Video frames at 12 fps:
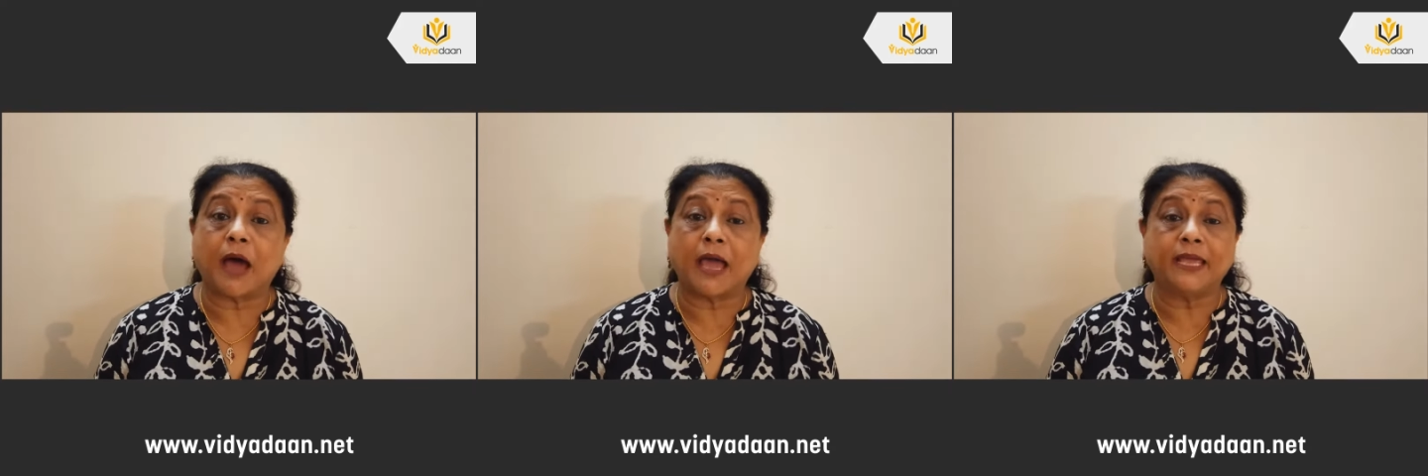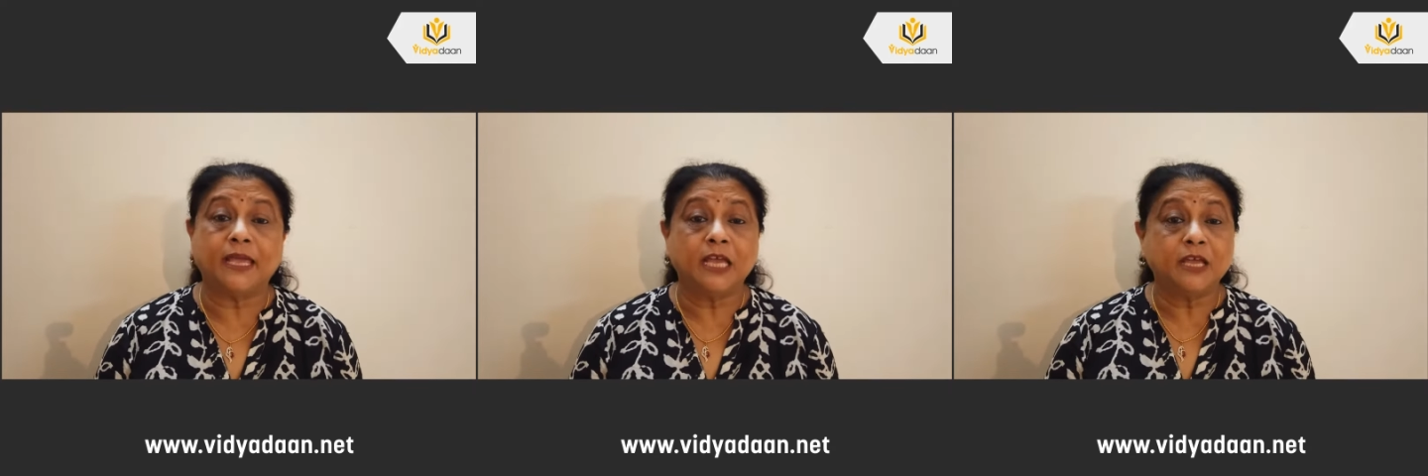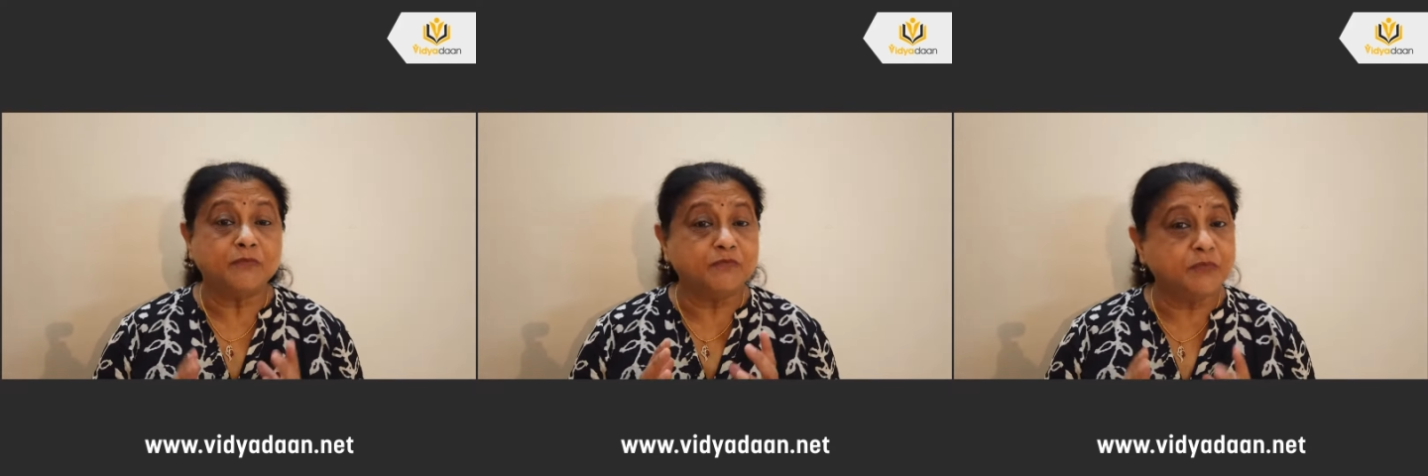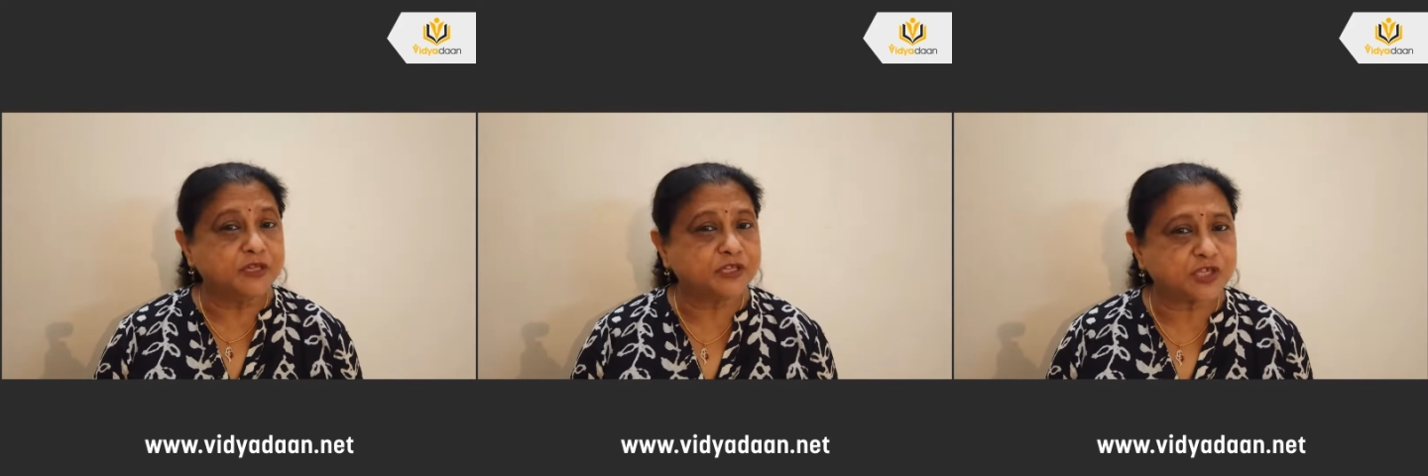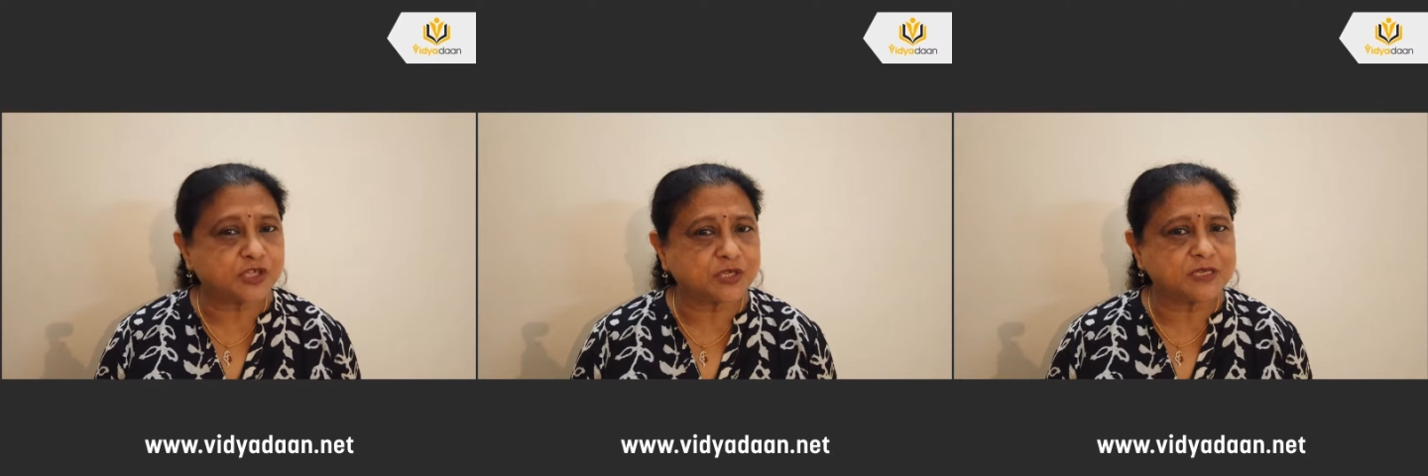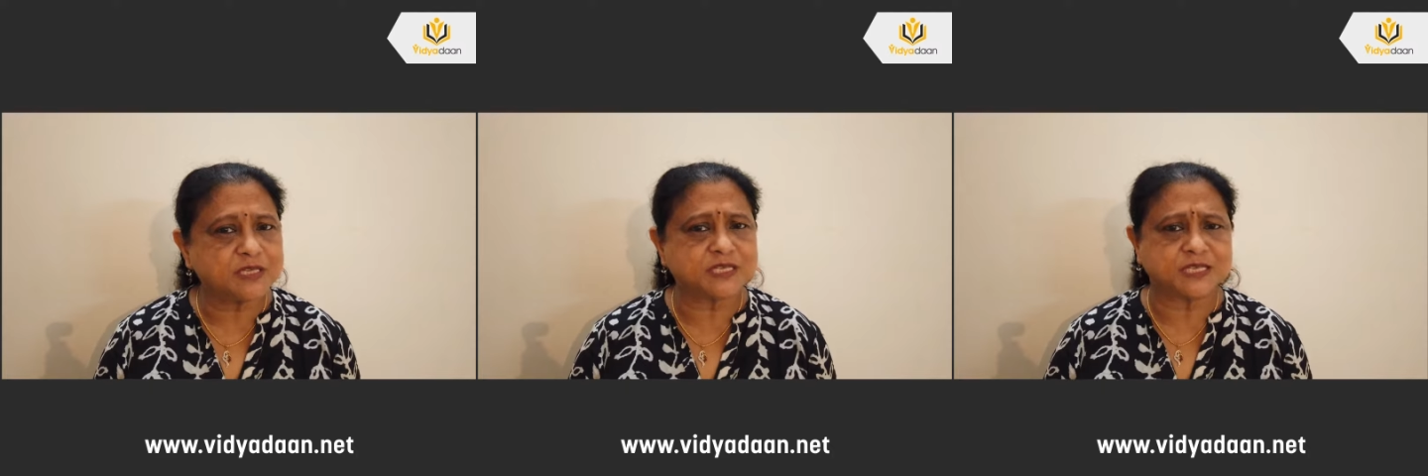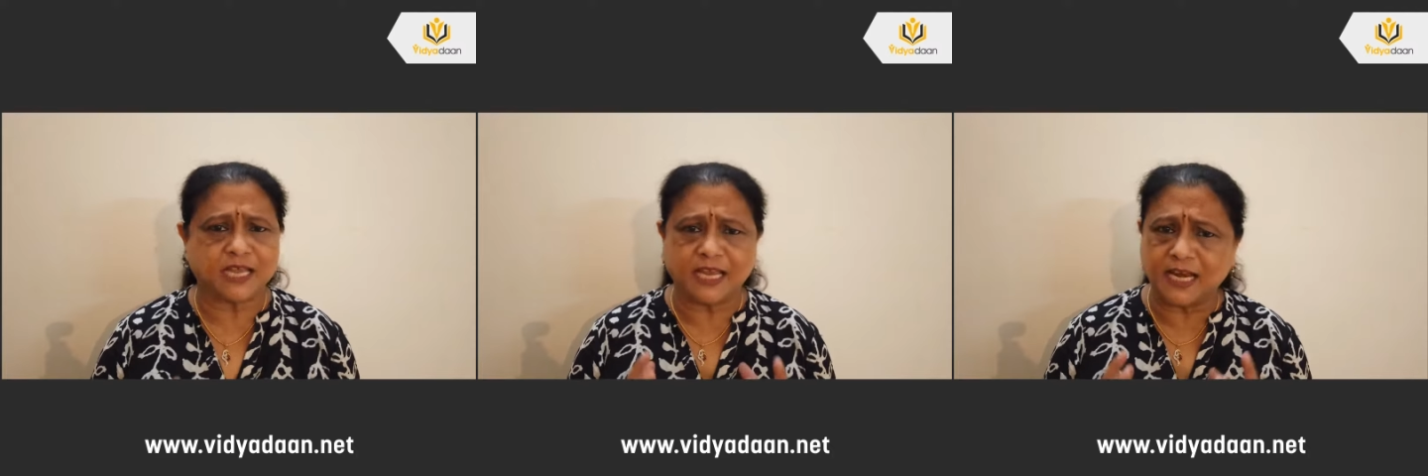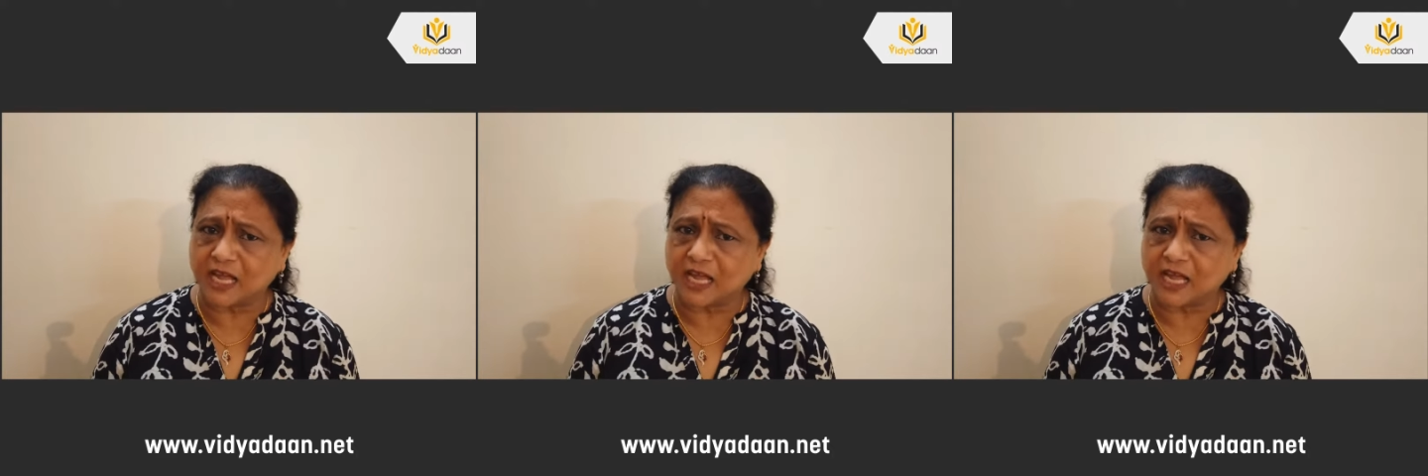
by musicians,